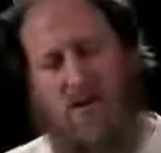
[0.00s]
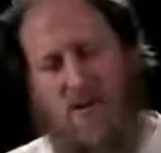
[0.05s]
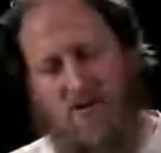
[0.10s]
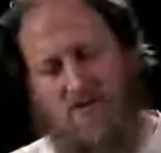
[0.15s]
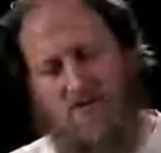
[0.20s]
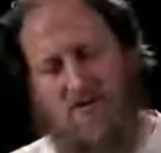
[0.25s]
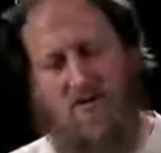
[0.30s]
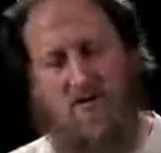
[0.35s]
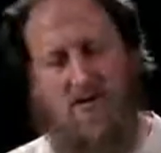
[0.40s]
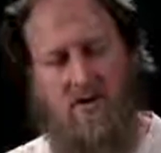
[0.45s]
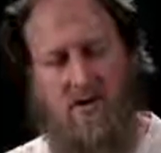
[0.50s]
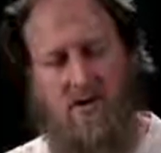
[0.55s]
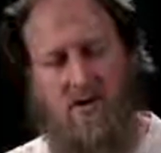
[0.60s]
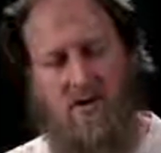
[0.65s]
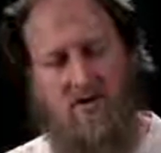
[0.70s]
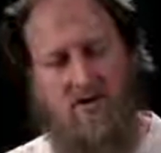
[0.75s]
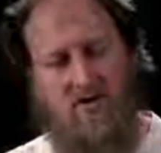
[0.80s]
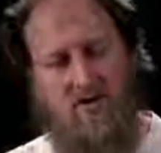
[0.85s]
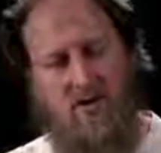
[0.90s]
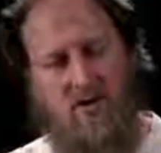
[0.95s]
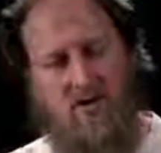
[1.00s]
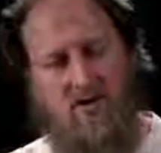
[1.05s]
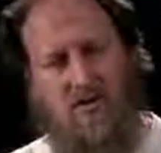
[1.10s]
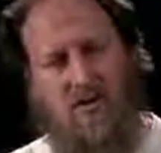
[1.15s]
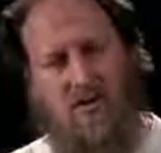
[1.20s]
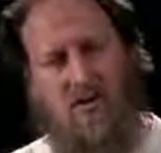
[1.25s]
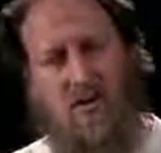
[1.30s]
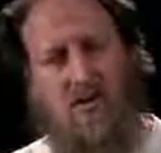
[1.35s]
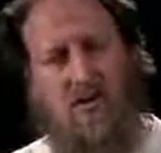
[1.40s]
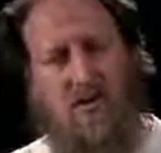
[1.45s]
you come to the
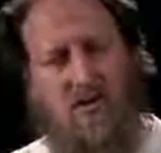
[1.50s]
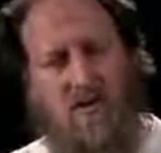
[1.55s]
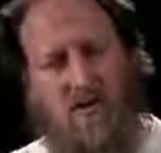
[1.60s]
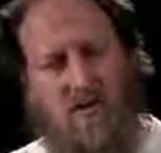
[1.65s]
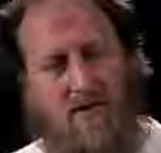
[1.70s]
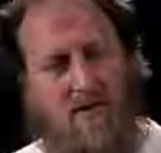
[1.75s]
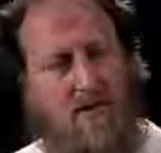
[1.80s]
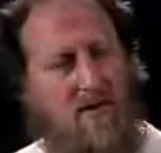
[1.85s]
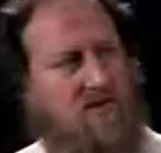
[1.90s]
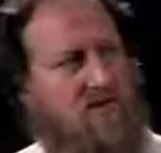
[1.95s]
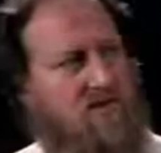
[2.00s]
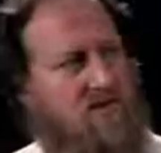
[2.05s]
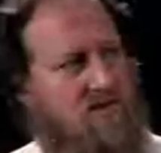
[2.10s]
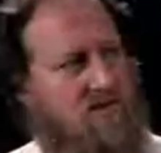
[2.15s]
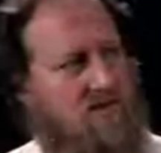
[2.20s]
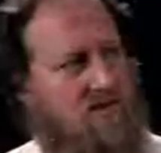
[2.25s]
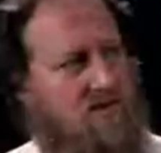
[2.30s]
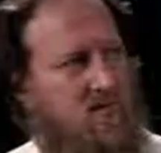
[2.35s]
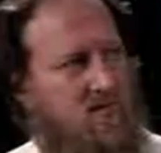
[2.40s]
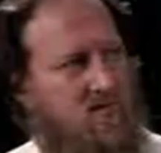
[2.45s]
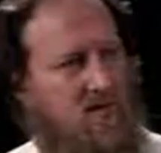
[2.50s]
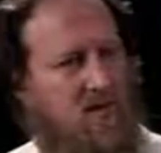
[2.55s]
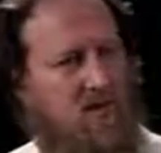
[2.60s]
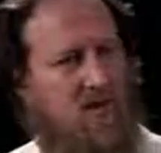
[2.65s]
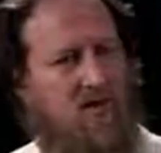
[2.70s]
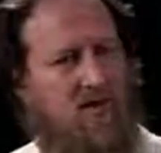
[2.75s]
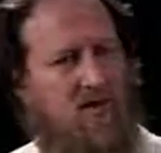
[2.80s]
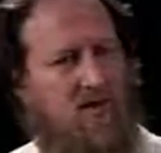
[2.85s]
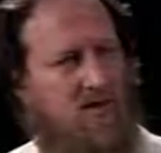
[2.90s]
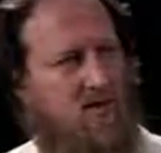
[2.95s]
conclusion, this
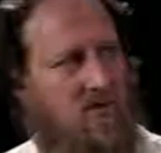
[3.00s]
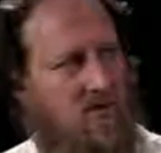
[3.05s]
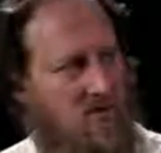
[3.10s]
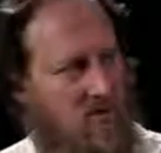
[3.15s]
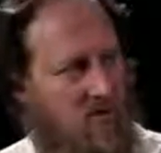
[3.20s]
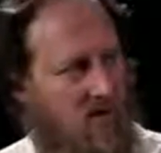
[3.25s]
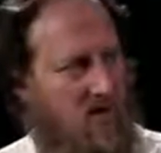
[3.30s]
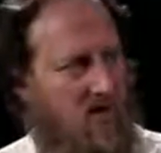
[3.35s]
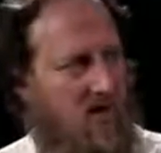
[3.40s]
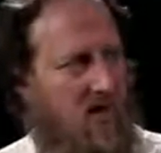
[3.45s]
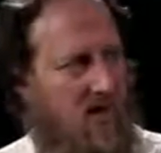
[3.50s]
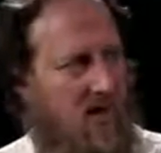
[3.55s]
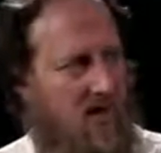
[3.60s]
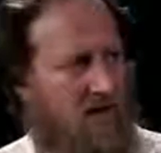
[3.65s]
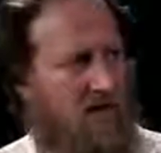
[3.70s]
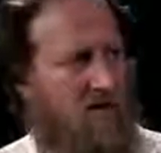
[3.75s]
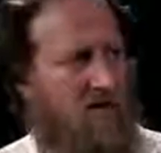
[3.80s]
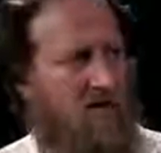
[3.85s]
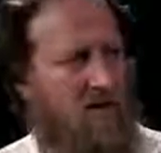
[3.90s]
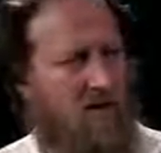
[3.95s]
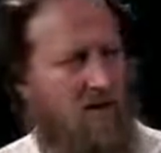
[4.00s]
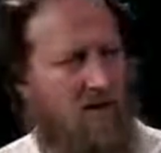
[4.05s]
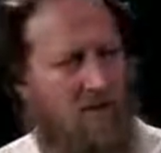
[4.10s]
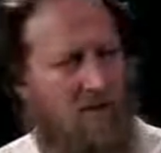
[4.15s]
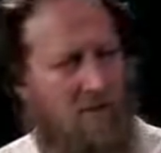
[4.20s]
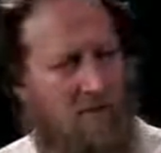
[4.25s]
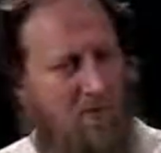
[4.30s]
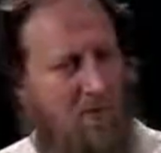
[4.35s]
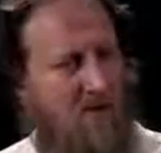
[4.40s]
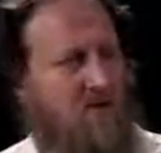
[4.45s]
book, the Quran,
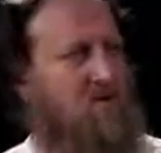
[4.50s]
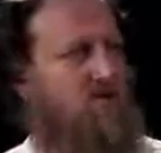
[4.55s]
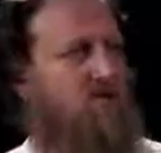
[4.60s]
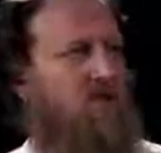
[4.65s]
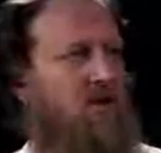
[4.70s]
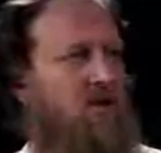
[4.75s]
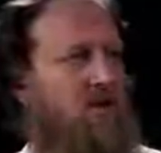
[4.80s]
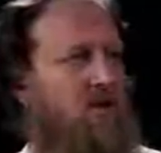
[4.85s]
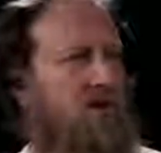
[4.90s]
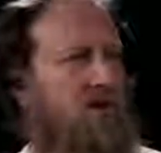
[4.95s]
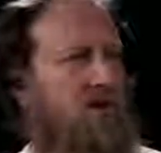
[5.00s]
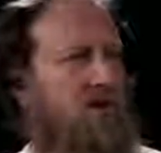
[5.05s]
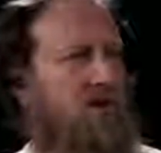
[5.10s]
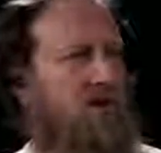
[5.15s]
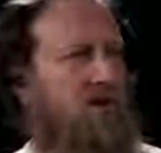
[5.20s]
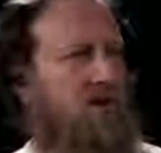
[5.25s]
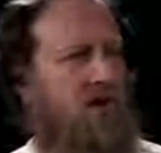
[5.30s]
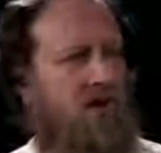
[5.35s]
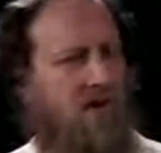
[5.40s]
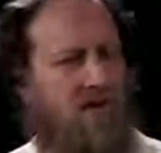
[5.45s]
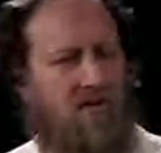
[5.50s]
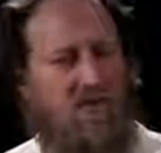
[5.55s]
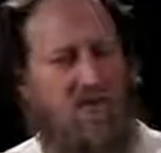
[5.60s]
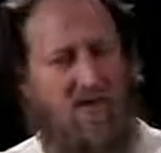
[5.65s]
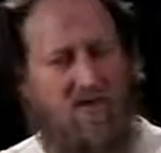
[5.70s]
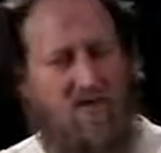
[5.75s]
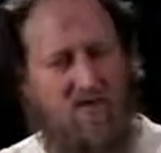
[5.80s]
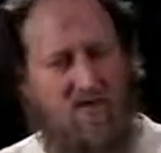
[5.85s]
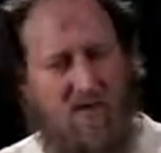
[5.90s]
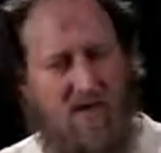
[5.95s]
must be, and
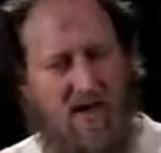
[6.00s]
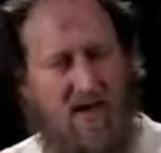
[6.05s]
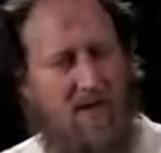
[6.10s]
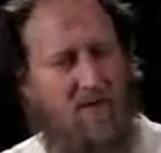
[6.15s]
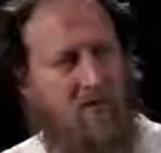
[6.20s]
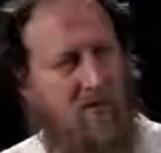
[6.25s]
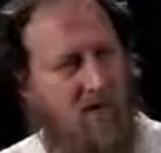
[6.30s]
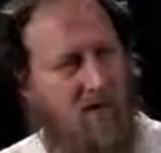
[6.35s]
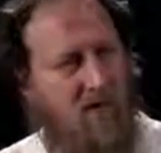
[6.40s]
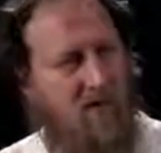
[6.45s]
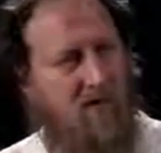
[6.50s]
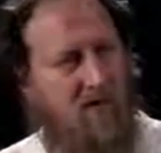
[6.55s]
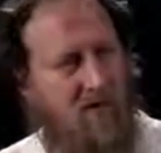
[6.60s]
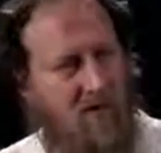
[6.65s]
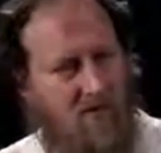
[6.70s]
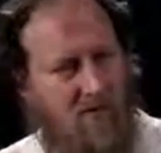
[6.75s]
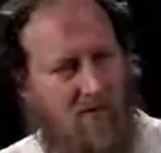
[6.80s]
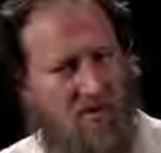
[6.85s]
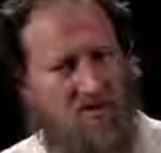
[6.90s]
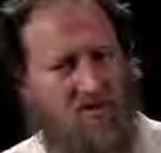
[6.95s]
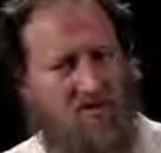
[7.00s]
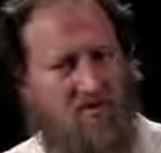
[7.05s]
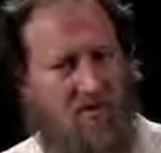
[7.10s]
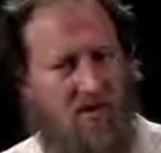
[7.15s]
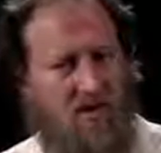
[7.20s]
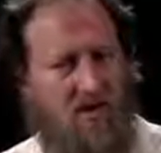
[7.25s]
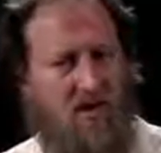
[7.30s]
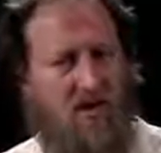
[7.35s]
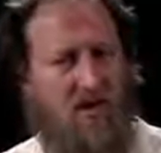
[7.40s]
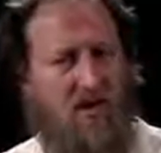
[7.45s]
this man, Muhammad, must
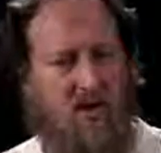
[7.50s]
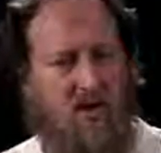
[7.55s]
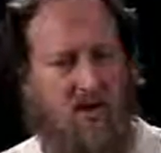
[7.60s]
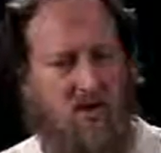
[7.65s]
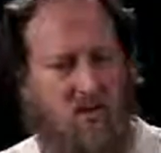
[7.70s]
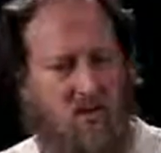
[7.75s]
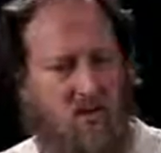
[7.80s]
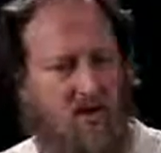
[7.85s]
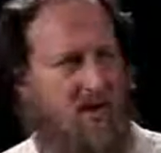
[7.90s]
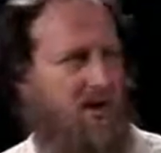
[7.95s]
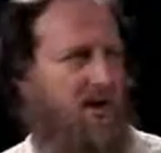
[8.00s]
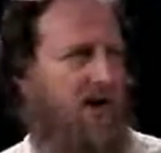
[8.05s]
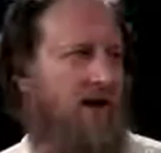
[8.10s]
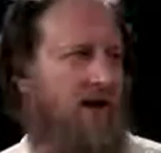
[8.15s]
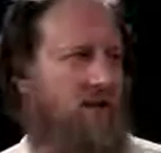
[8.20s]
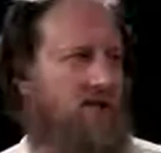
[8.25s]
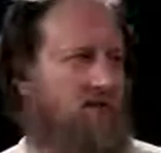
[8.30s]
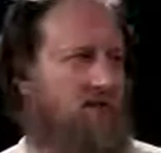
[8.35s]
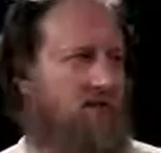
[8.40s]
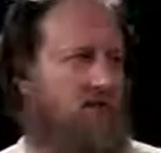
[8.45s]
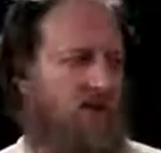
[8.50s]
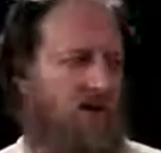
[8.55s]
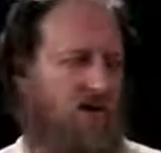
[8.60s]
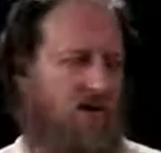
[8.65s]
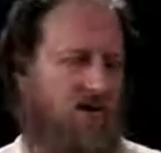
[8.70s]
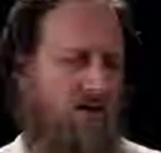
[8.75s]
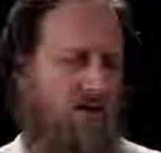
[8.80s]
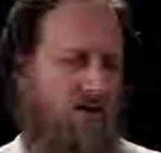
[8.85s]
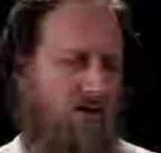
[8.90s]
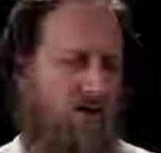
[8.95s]
be what it claims to
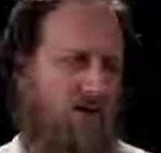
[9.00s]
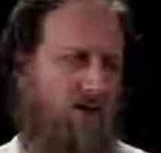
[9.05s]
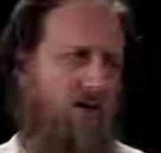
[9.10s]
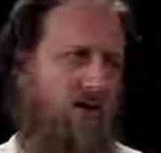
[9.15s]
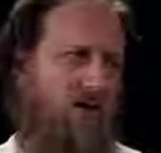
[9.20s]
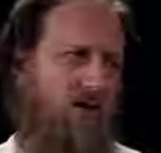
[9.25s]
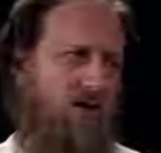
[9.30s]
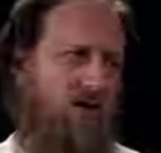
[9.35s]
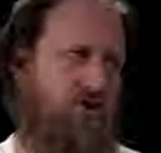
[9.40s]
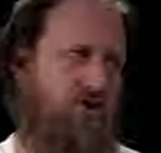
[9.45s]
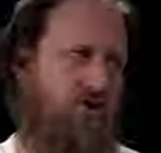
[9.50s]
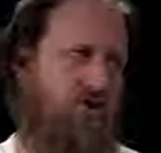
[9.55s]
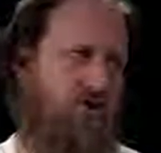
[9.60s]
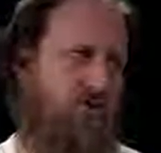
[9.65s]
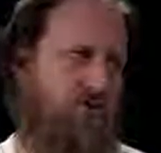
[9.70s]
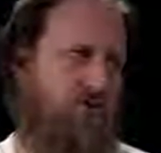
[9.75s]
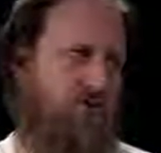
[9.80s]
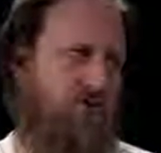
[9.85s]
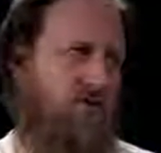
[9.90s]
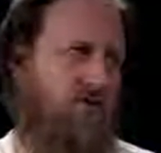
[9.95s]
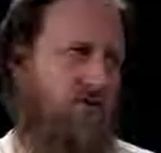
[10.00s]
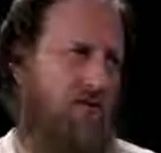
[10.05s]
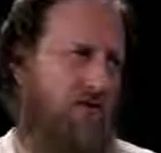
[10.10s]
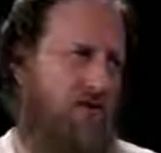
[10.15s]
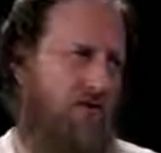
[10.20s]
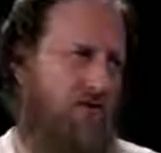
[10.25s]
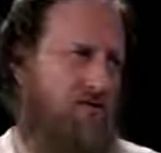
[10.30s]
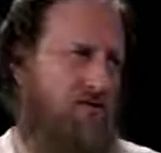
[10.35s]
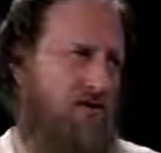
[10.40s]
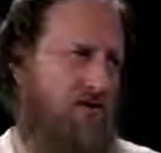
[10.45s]
be, a revelation
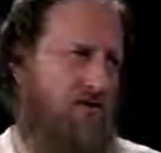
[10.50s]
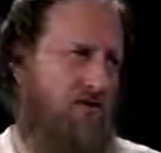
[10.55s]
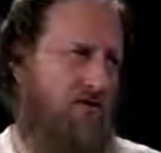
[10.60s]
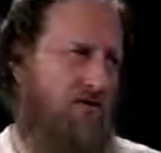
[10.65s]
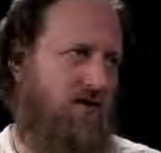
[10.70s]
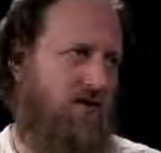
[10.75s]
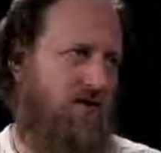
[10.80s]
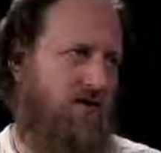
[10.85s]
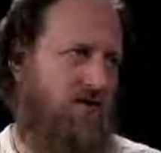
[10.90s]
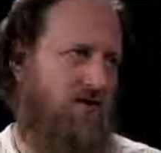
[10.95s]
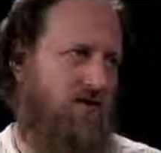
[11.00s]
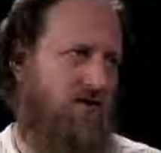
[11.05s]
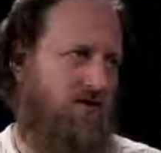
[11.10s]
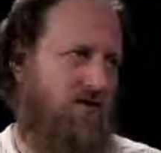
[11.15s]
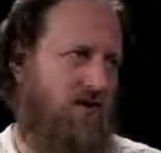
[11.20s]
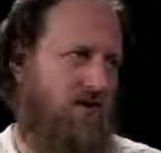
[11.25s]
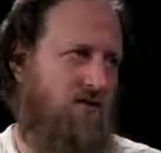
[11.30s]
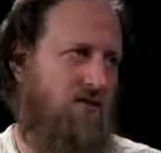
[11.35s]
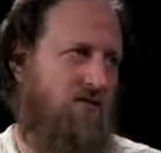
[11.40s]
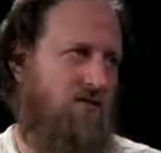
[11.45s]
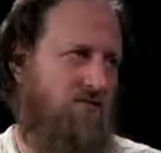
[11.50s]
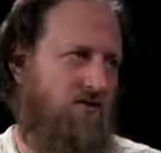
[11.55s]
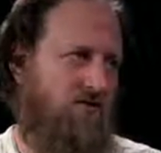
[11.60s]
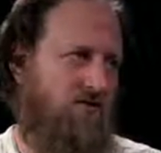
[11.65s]
from the Creator of the heavens and the earth.